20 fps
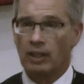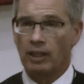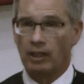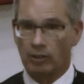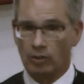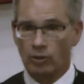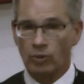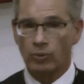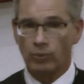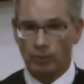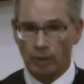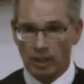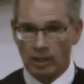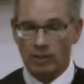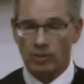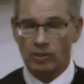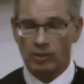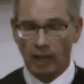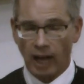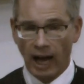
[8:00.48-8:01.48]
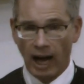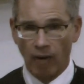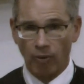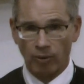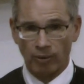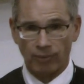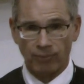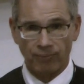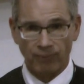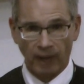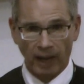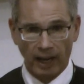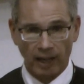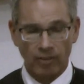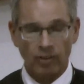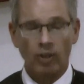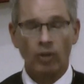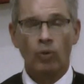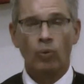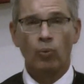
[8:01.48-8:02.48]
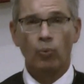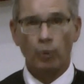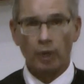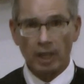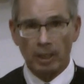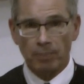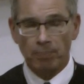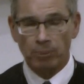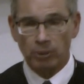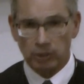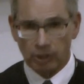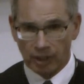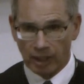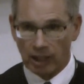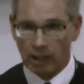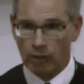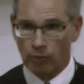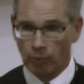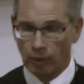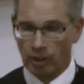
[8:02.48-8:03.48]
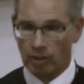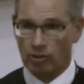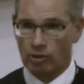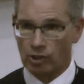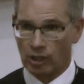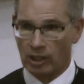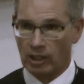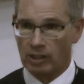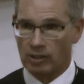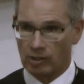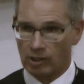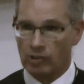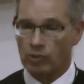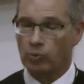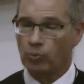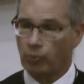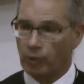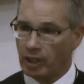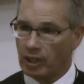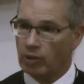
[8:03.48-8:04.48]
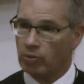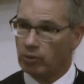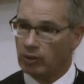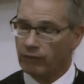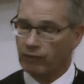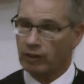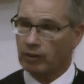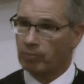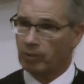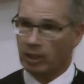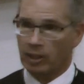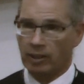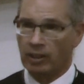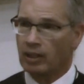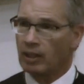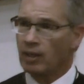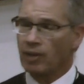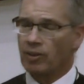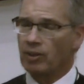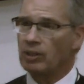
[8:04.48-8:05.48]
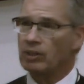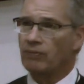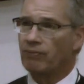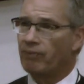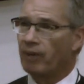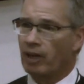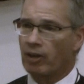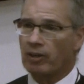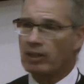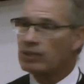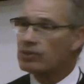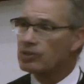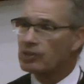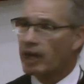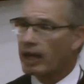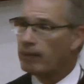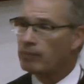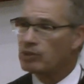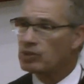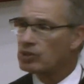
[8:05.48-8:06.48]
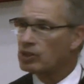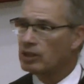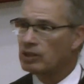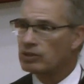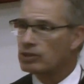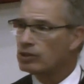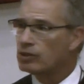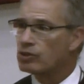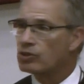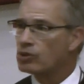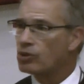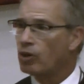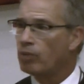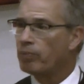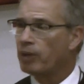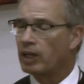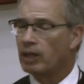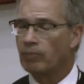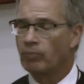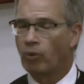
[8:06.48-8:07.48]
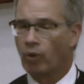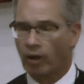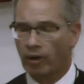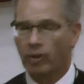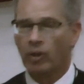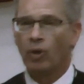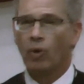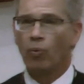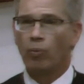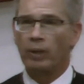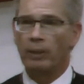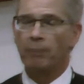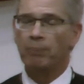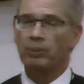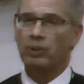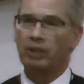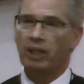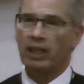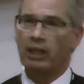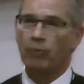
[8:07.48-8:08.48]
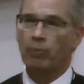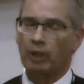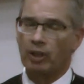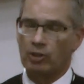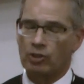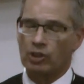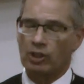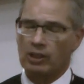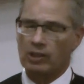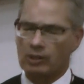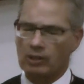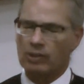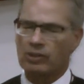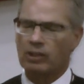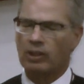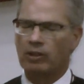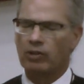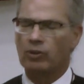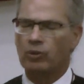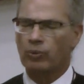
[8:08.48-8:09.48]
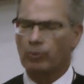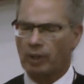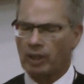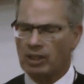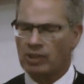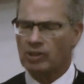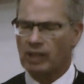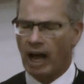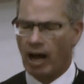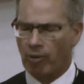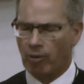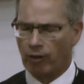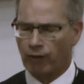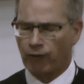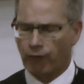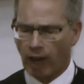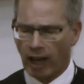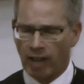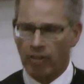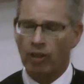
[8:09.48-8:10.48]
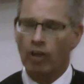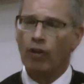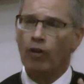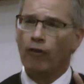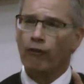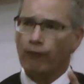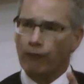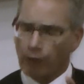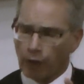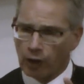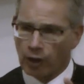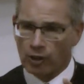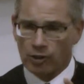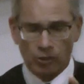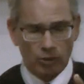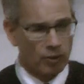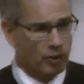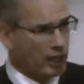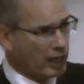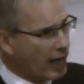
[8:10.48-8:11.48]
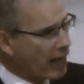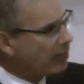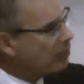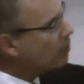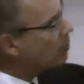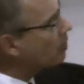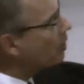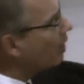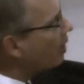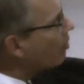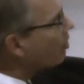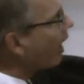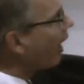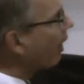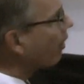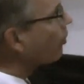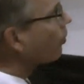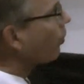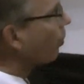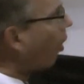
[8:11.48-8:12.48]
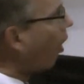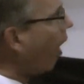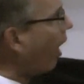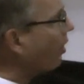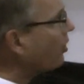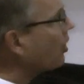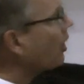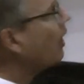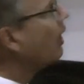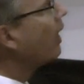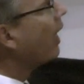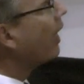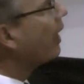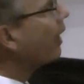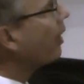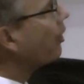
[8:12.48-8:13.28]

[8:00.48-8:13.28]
increase our faith. We plead with Jesus, we who have committed these very same sins and so many more, we plead with Jesus, increase our faith first so that I see that cross and